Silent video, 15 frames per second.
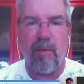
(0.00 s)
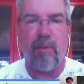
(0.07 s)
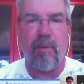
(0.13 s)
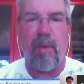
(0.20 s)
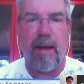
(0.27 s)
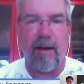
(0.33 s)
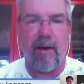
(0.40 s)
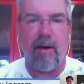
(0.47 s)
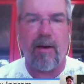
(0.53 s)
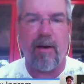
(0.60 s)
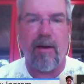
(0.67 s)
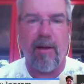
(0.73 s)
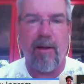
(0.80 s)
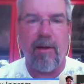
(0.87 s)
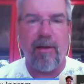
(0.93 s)
better
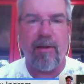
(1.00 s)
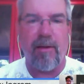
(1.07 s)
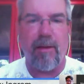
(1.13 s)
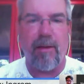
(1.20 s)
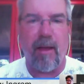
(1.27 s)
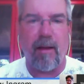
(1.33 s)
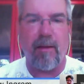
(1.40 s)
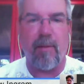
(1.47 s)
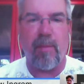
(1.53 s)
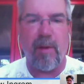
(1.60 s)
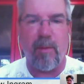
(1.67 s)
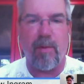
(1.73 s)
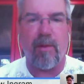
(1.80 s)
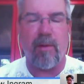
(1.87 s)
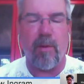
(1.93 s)
than the
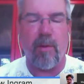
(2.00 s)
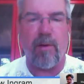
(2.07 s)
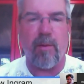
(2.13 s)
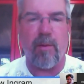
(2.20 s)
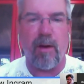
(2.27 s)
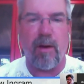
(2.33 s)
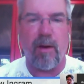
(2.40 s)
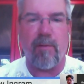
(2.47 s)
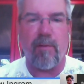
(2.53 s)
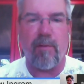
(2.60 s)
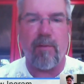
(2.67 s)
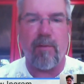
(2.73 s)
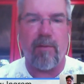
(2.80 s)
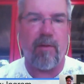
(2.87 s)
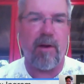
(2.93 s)
people who are doing it for
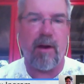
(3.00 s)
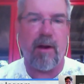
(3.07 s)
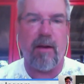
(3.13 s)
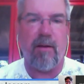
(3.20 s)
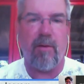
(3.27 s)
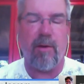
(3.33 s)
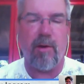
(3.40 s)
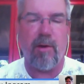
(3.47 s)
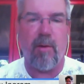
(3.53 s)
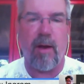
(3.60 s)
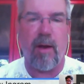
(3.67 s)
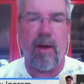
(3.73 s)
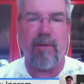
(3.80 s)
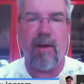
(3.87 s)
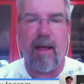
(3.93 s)
free, or you
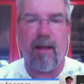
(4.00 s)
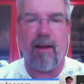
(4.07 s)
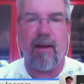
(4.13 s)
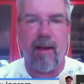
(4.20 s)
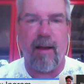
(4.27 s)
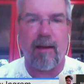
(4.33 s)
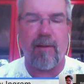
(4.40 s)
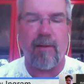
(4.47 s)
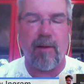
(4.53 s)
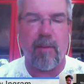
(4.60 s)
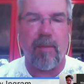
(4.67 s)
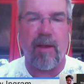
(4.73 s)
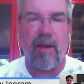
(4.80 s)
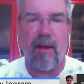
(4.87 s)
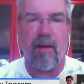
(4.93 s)
have to add
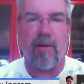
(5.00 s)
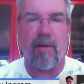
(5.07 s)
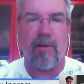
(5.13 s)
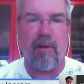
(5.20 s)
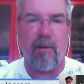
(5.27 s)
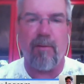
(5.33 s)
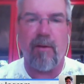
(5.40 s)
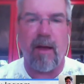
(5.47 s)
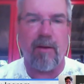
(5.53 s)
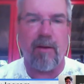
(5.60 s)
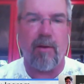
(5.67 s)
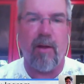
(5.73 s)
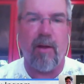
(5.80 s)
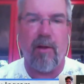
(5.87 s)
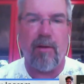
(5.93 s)
something else of
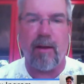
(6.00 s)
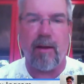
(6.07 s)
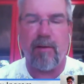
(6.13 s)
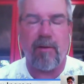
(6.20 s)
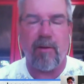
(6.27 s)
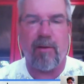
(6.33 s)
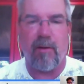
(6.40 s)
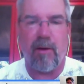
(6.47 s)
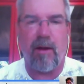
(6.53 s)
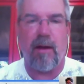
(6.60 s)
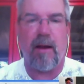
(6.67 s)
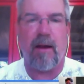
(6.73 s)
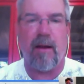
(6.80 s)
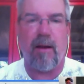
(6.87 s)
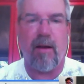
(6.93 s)
value. That's just
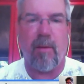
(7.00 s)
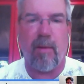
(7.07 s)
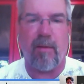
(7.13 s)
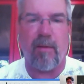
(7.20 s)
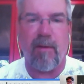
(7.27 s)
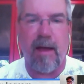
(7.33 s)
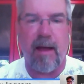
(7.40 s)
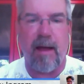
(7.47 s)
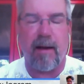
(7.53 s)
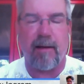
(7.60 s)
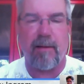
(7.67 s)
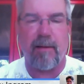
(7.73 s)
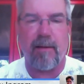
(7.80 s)
an economic fact.